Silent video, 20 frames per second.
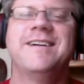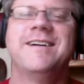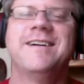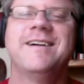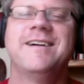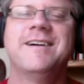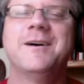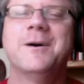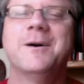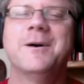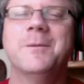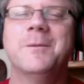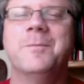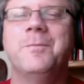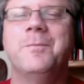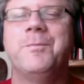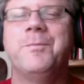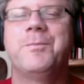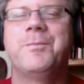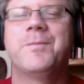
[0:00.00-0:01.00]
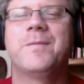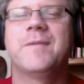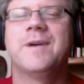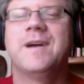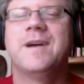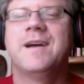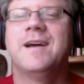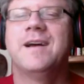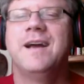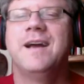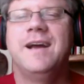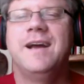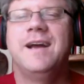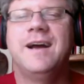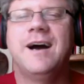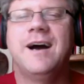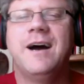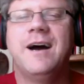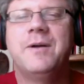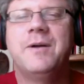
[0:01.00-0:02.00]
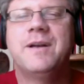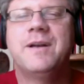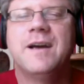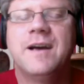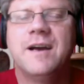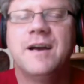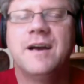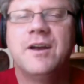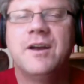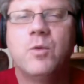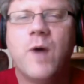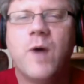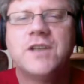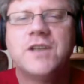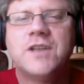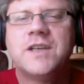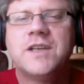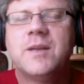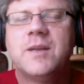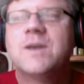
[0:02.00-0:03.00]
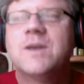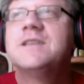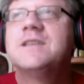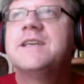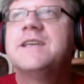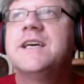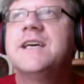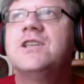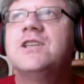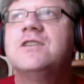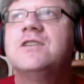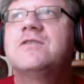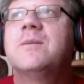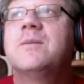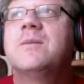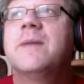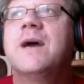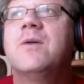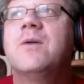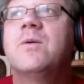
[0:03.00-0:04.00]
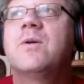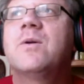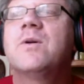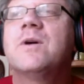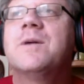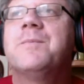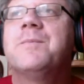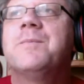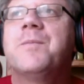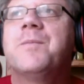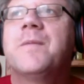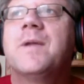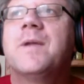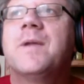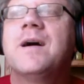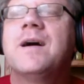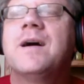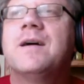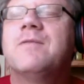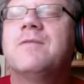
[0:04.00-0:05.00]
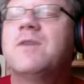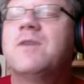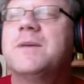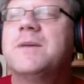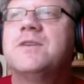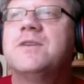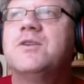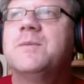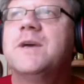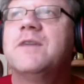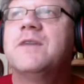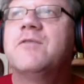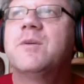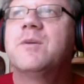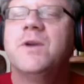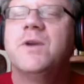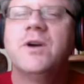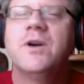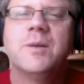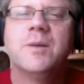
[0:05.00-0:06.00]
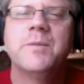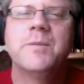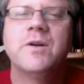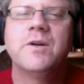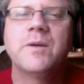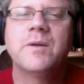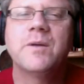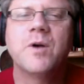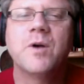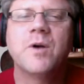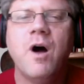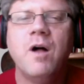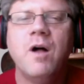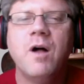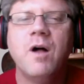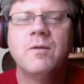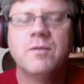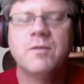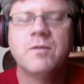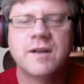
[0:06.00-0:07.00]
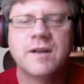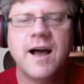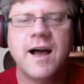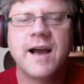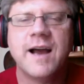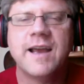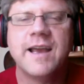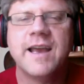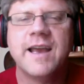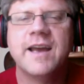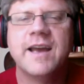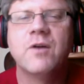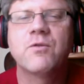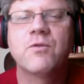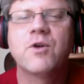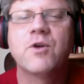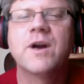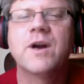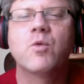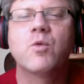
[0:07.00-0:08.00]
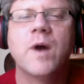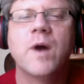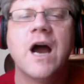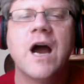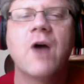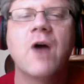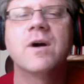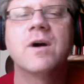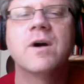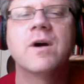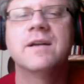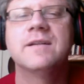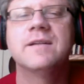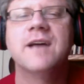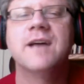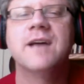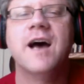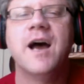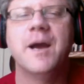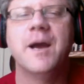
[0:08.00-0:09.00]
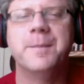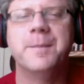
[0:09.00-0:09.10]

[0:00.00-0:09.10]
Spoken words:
I would, watching the presentations from Ecuador, from Europe, they were all clocking in over 1 hour in time.